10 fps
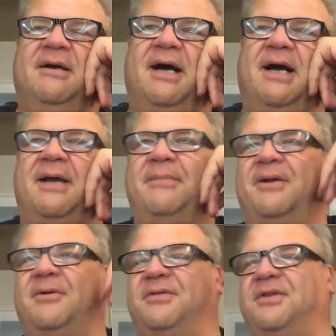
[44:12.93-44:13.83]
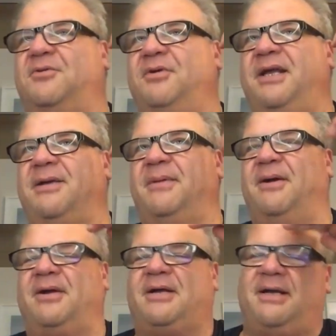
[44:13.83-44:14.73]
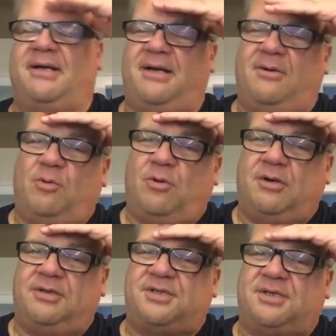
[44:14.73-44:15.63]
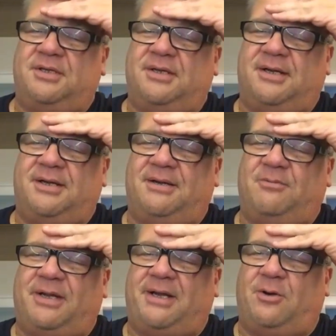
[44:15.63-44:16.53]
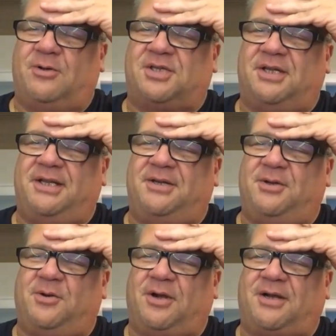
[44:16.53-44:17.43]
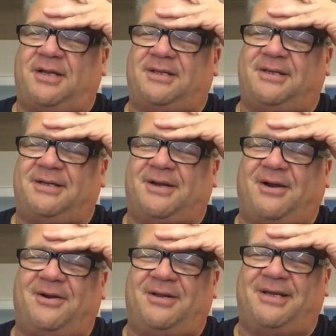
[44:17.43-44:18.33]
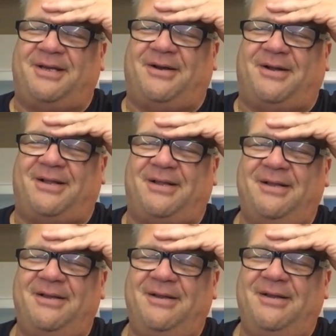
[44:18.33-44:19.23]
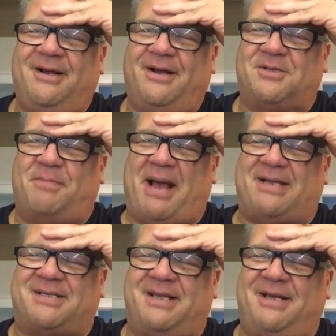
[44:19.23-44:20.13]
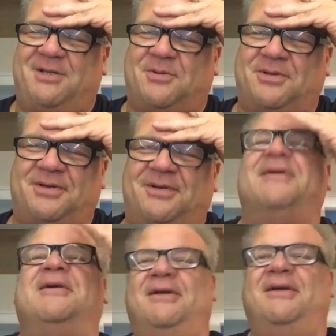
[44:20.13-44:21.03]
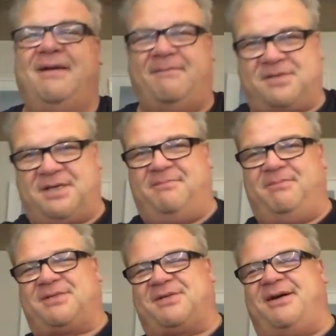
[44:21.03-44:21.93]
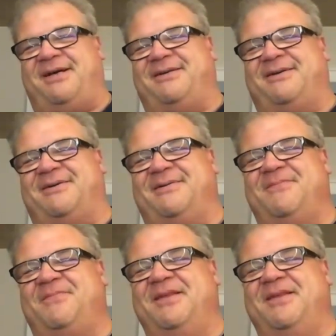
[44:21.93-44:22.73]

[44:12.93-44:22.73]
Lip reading: I met her at the Greek America Awards and when I hosted it in New York at the Carnegie Hall. I was backstage with her. I'm sitting beside her.